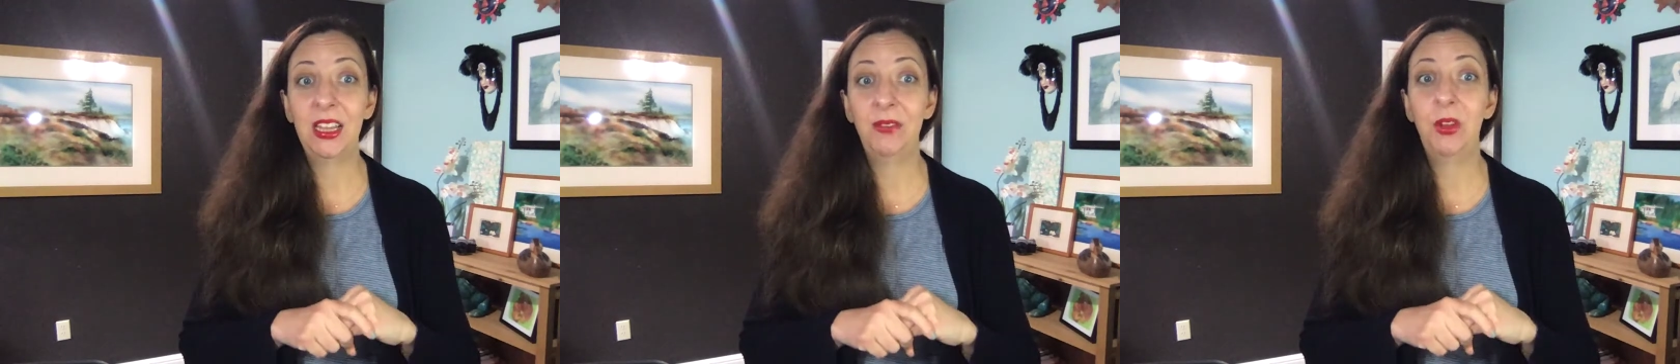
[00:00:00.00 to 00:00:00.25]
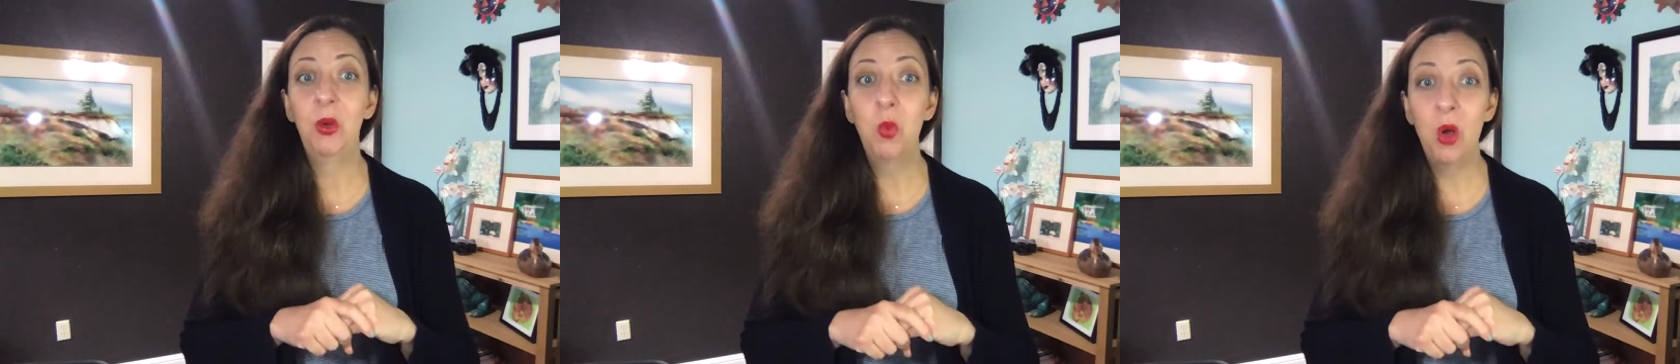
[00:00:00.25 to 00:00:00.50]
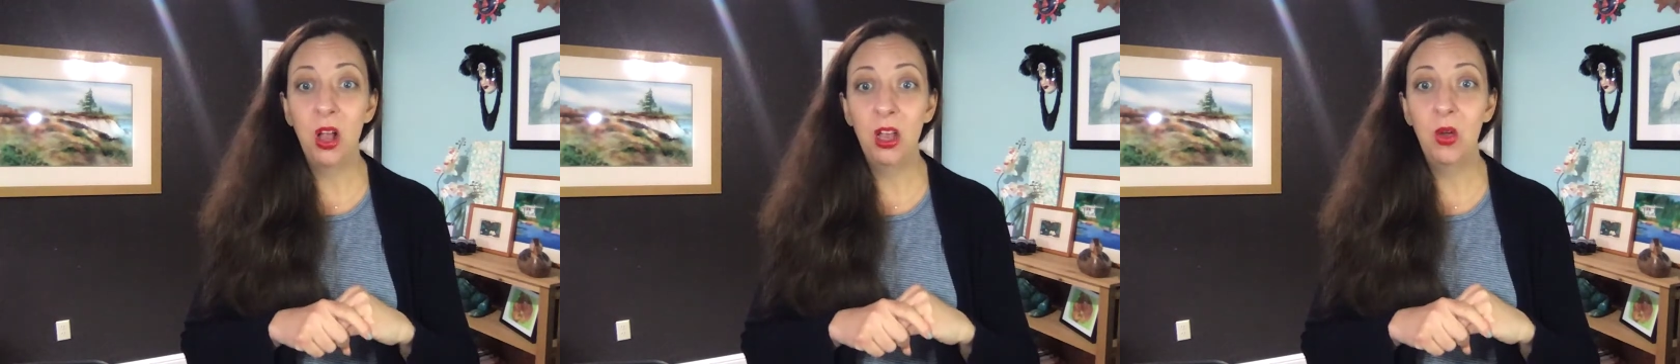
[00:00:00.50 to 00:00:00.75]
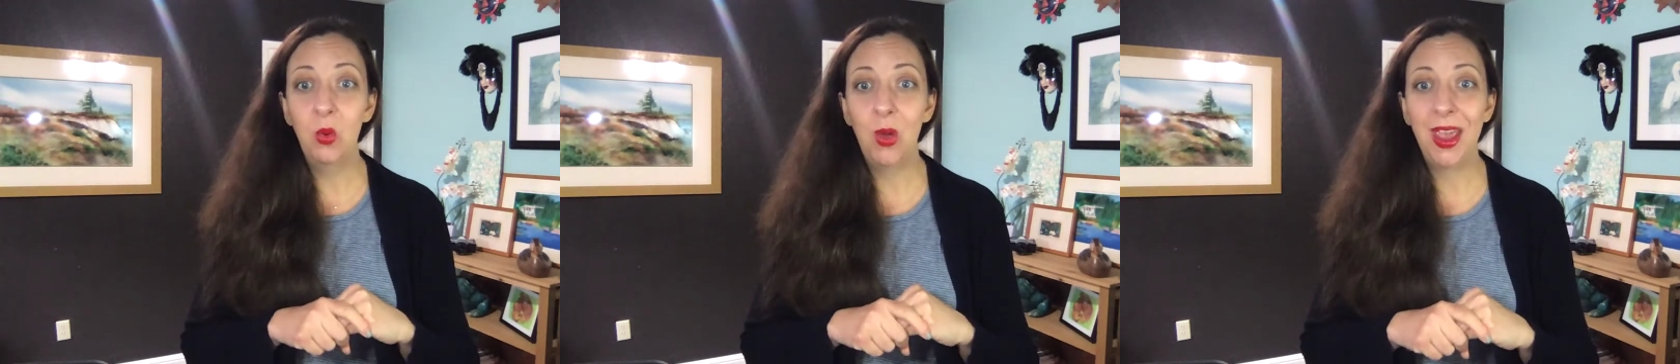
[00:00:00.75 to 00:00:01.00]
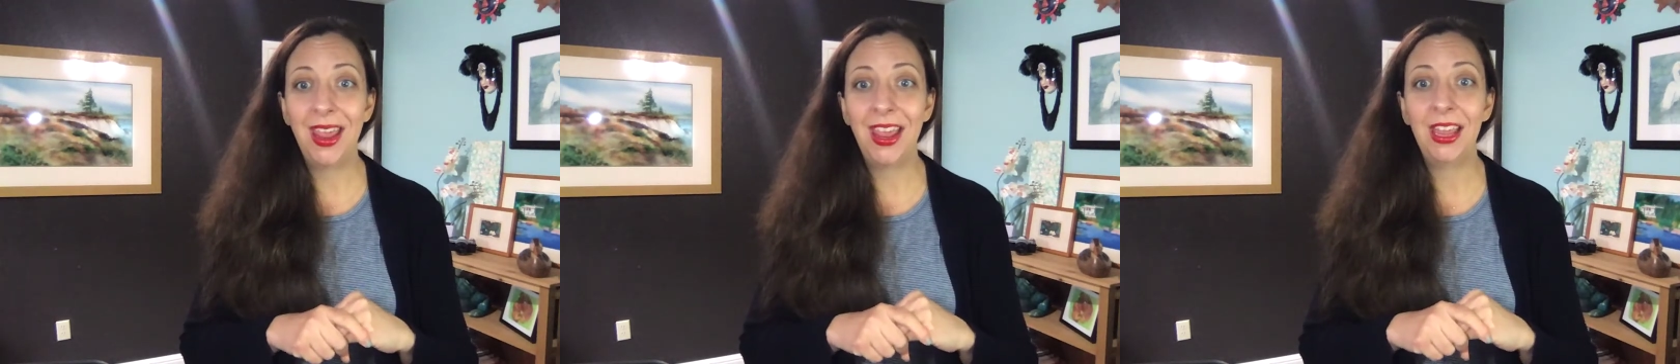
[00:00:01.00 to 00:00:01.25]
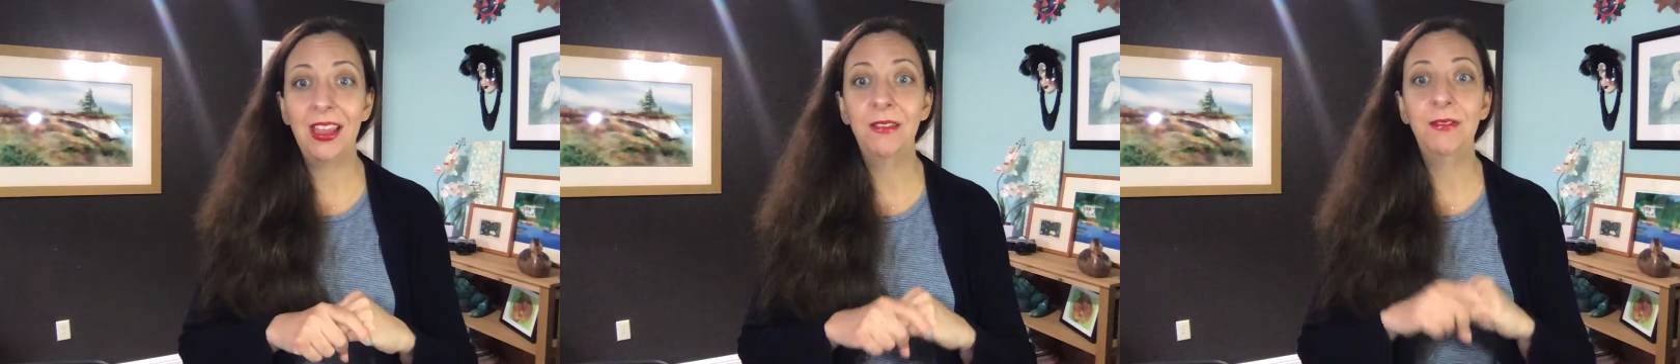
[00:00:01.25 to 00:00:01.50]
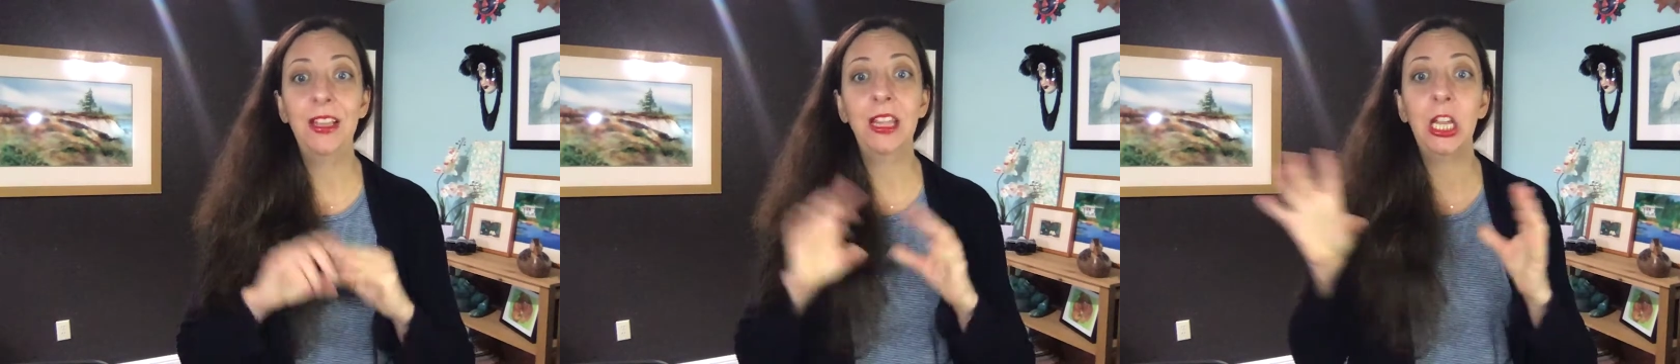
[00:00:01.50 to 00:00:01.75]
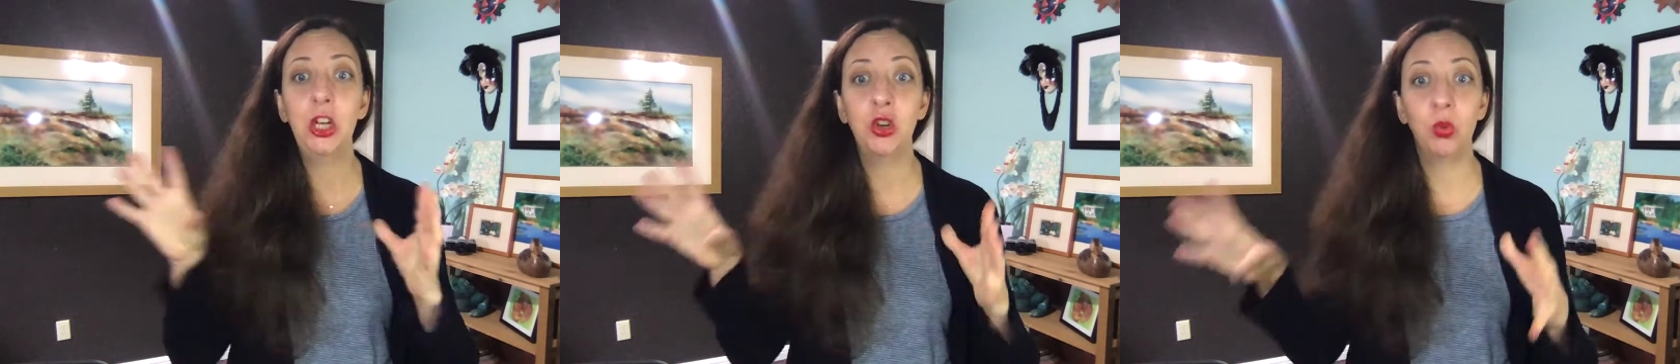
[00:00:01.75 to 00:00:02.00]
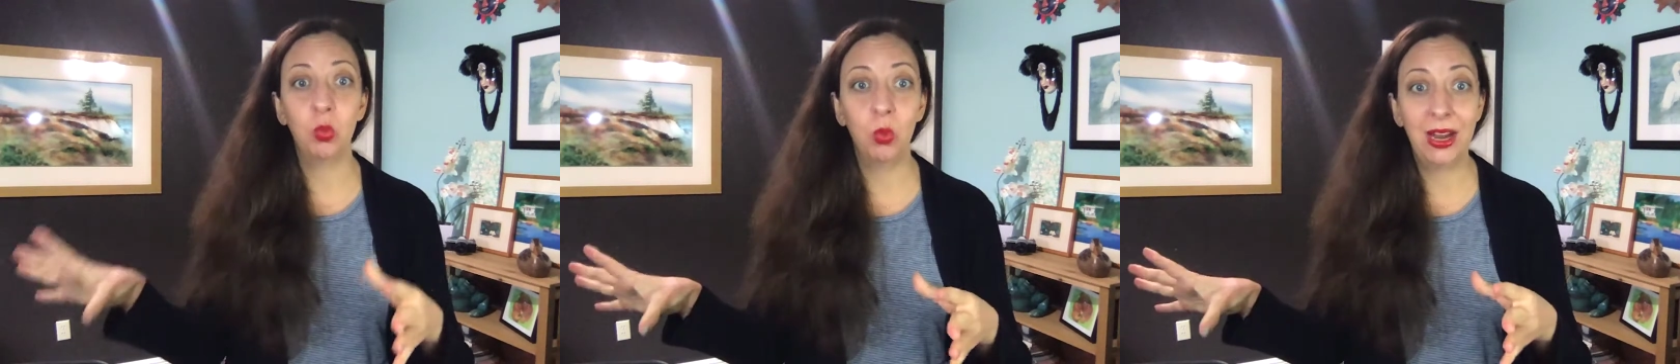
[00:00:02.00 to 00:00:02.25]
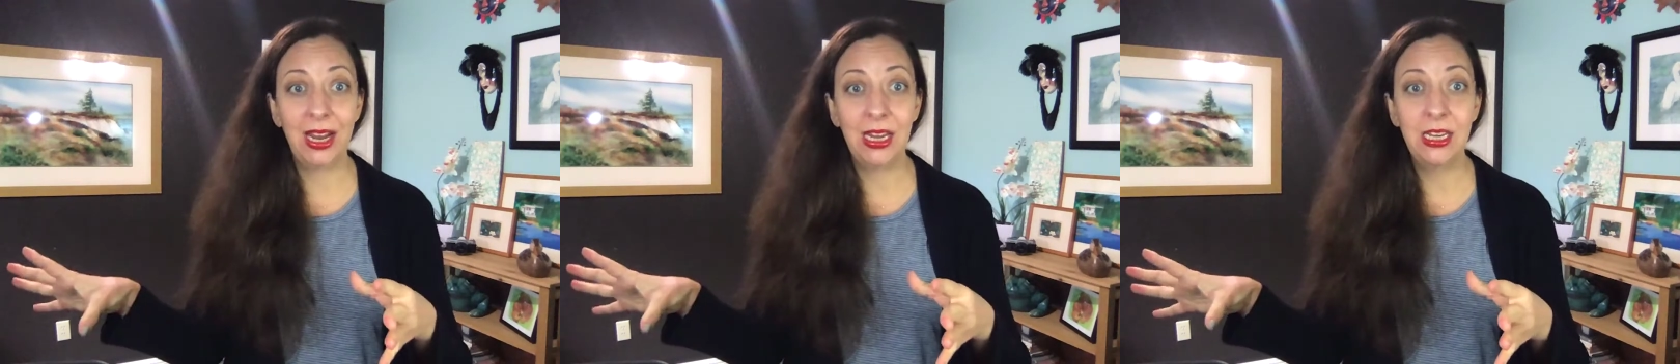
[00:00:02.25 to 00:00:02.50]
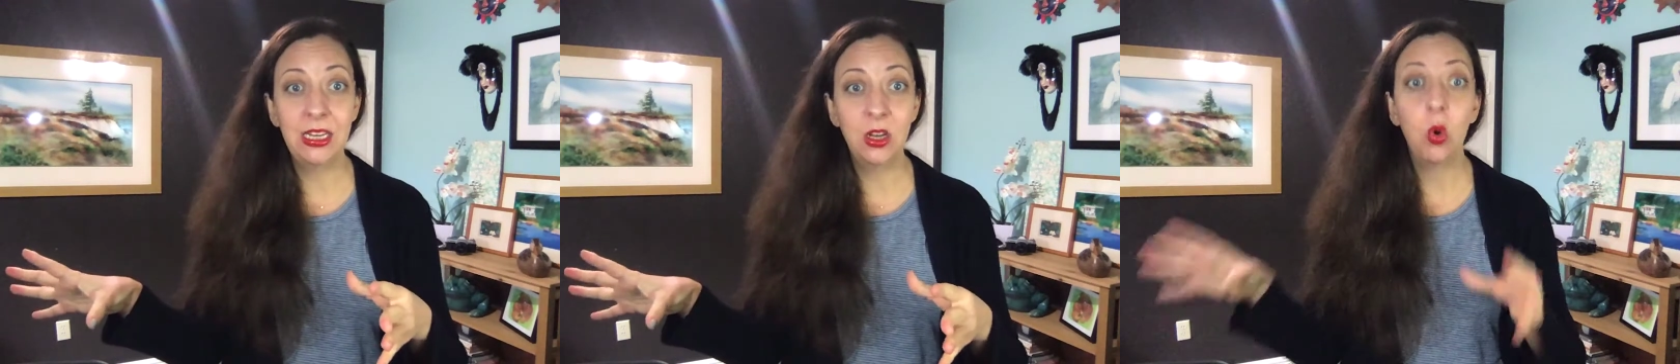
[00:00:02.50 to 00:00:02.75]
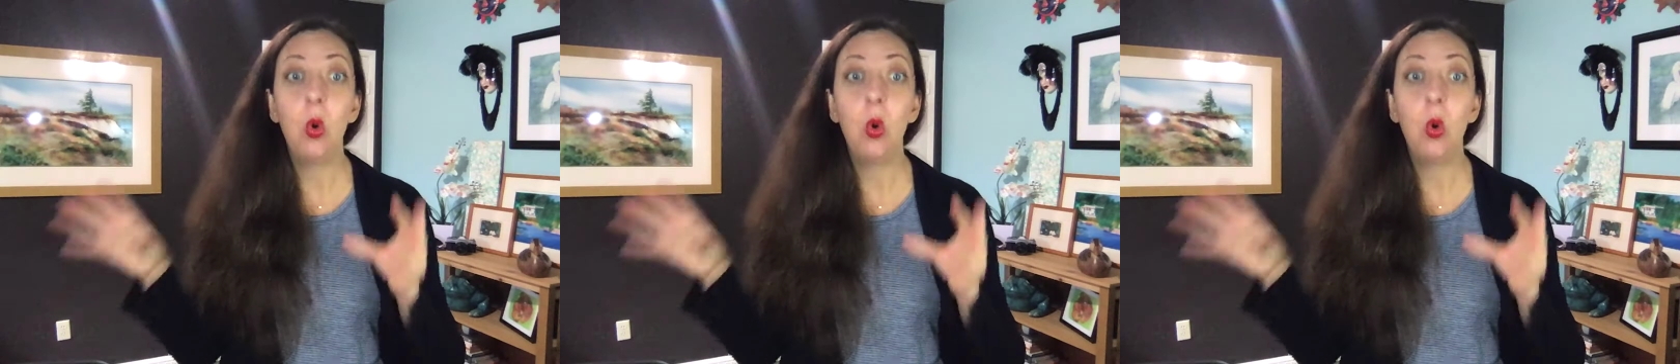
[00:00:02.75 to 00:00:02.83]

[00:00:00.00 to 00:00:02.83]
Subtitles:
If you walk away feeling drained,